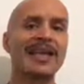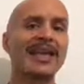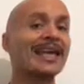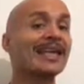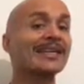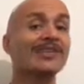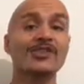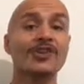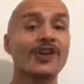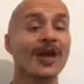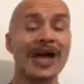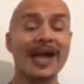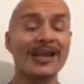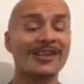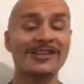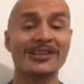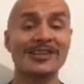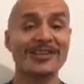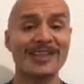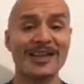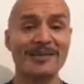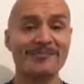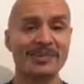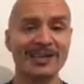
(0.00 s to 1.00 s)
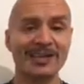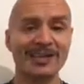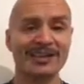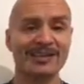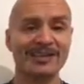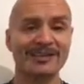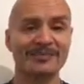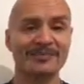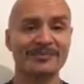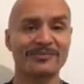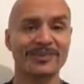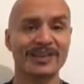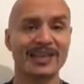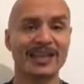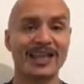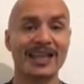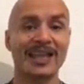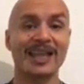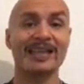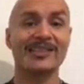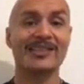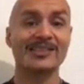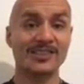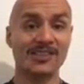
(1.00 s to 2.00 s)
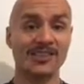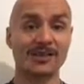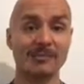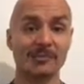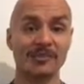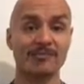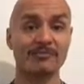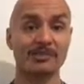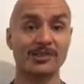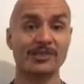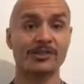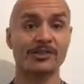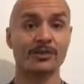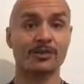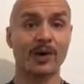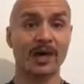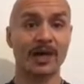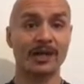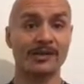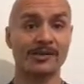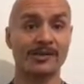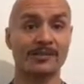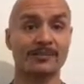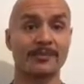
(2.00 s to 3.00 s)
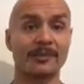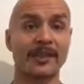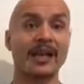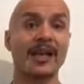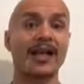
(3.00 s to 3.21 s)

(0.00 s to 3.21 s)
He's not actually that big in terms of muscle wise.